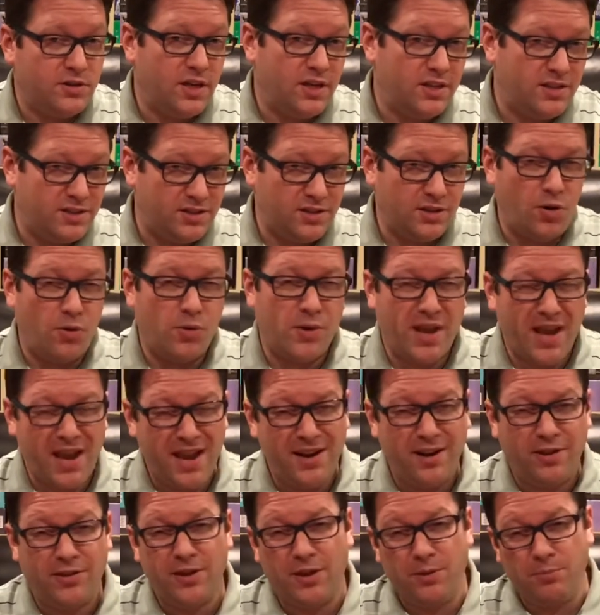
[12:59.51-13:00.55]
it's okay,
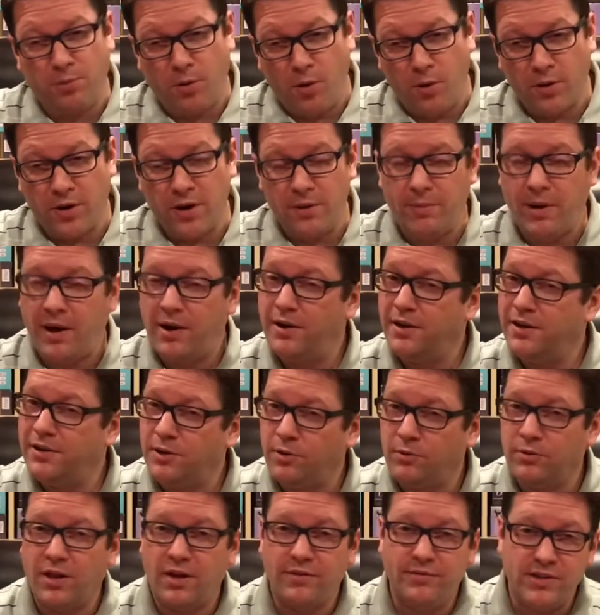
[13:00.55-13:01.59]
nothing broken about it,
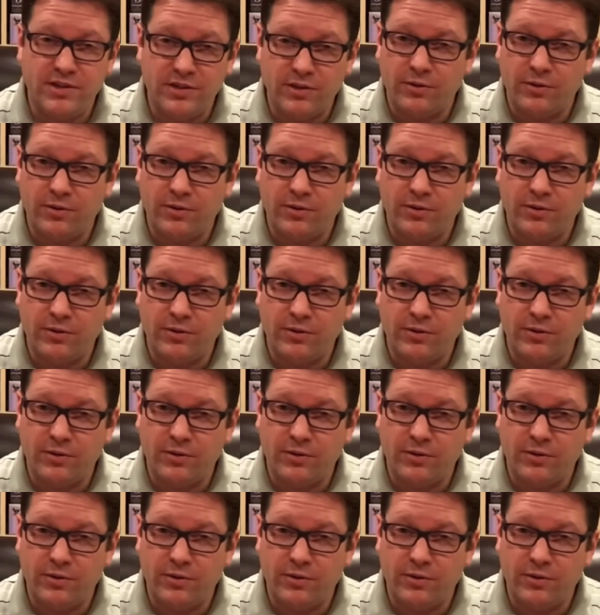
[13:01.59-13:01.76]
don't love it,